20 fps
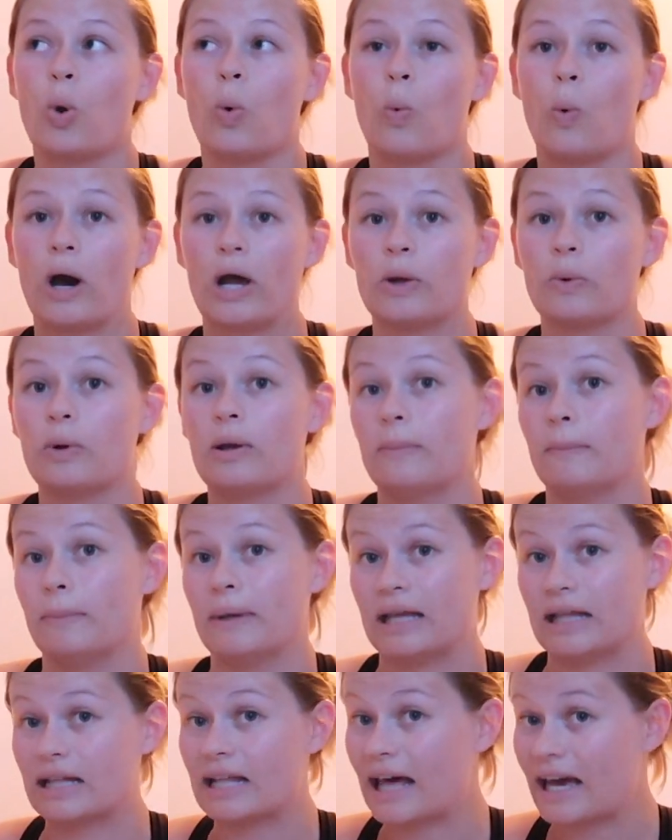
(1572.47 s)
what it would
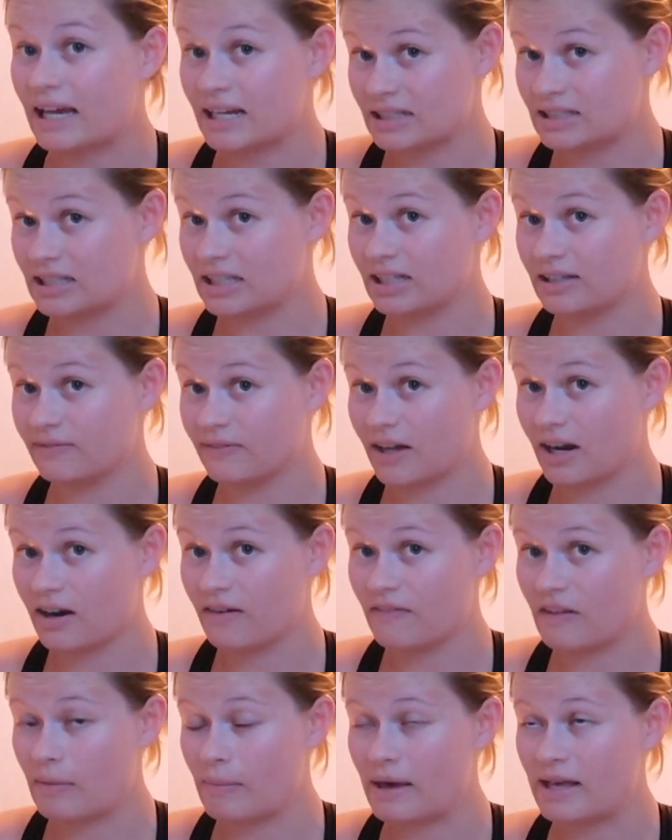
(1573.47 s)
be like to live there,
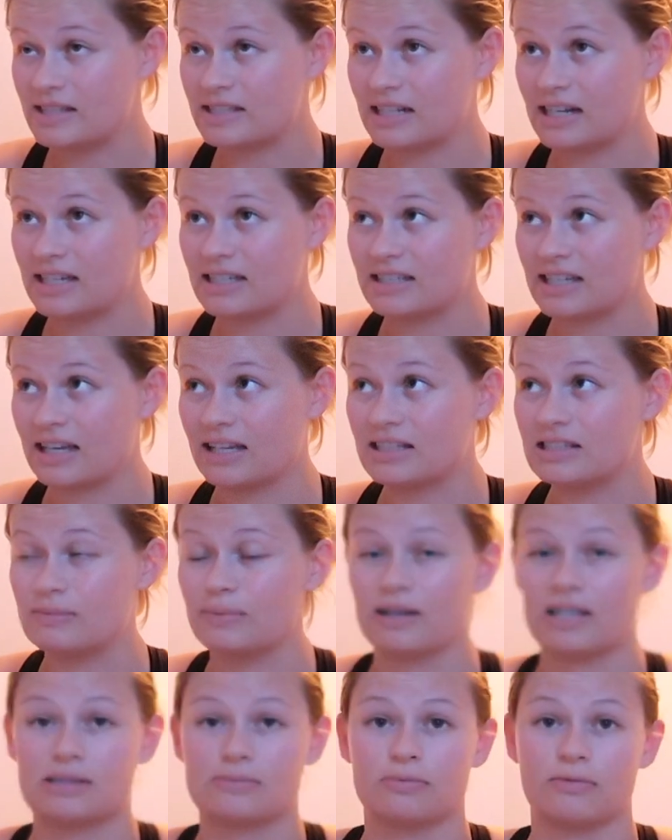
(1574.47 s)
if that makes any sense,
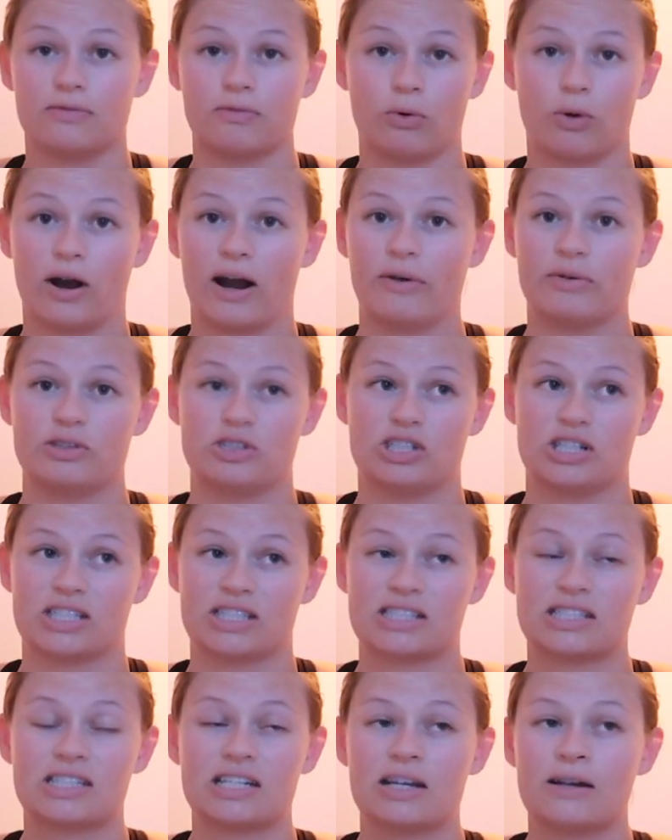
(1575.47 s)
because before I was
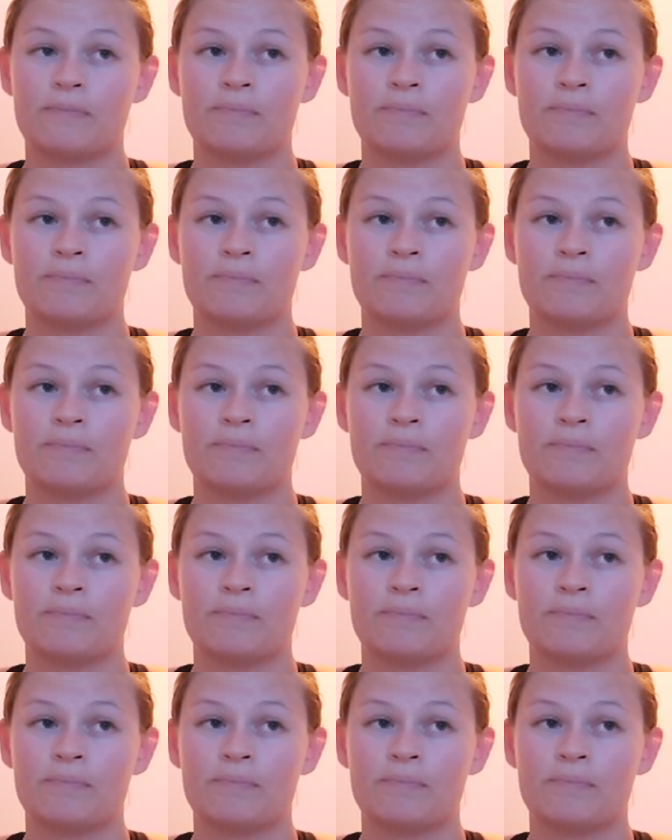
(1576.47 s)
just